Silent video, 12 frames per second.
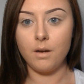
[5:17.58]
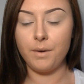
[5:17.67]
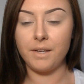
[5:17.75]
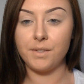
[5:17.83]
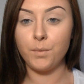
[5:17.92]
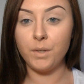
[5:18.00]

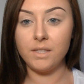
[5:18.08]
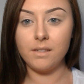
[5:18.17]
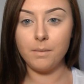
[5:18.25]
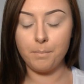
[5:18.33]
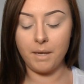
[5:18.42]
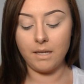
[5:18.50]
Okay, so once
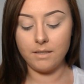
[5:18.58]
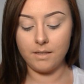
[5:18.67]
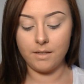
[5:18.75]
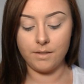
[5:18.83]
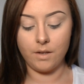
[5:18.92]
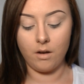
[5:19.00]
the base
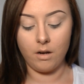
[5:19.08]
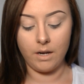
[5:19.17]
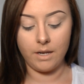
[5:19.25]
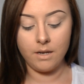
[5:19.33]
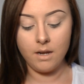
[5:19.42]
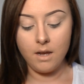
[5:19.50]
is
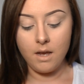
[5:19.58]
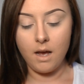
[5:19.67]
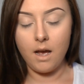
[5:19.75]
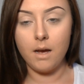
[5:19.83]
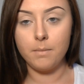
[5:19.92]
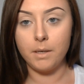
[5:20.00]
on,
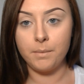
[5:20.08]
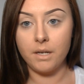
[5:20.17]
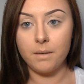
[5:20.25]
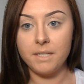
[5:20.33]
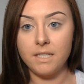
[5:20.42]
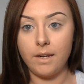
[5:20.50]
I'm
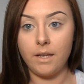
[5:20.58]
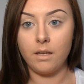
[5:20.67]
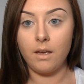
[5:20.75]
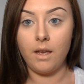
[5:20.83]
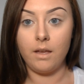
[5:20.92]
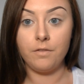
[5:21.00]
going to be
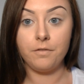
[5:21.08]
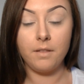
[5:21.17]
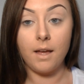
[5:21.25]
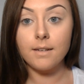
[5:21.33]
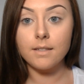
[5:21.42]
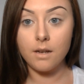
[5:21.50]
taking a
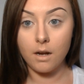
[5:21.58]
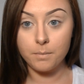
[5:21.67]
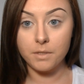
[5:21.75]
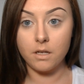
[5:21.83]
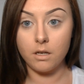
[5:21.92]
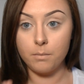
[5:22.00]

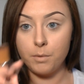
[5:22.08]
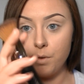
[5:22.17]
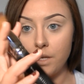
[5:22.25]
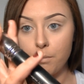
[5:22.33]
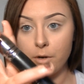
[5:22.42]
flat-topped kabuki